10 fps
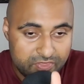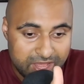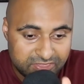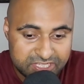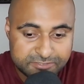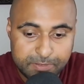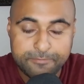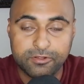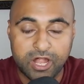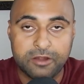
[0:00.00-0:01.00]
that these
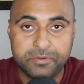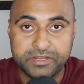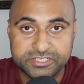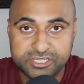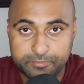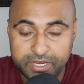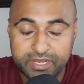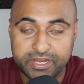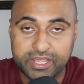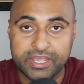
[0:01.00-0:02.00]
people are being
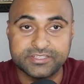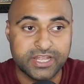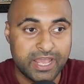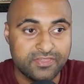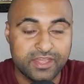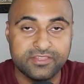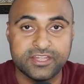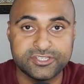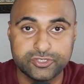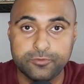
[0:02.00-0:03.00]
discriminated against and that
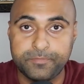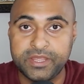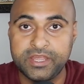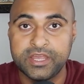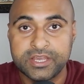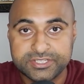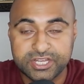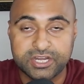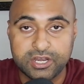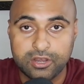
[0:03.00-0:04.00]
there should be
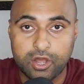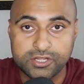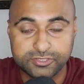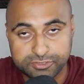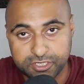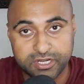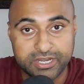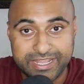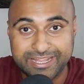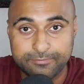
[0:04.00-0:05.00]
certain laws or
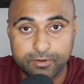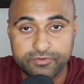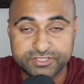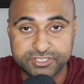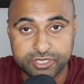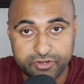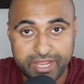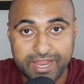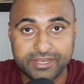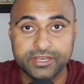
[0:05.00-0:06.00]
certain legal provisions
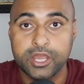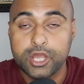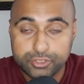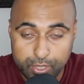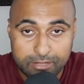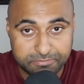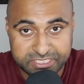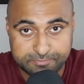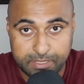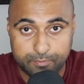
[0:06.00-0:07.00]
created to help
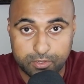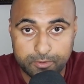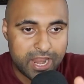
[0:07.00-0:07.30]
these people.